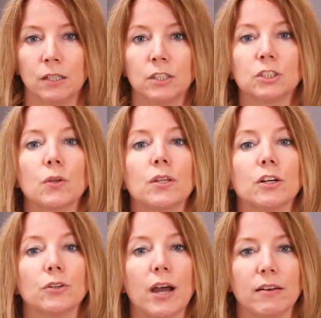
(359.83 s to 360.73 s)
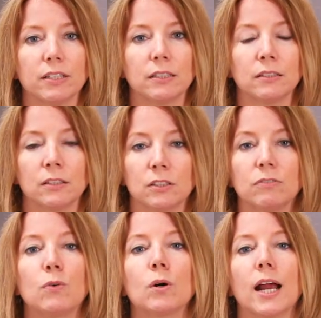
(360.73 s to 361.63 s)
So there you have it, the
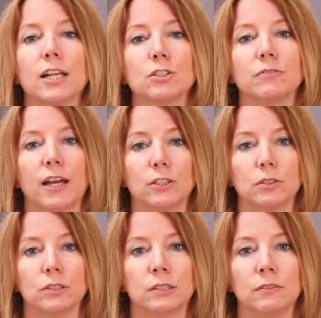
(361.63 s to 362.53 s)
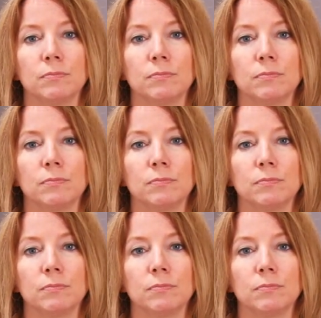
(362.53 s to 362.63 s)
4 Agile values: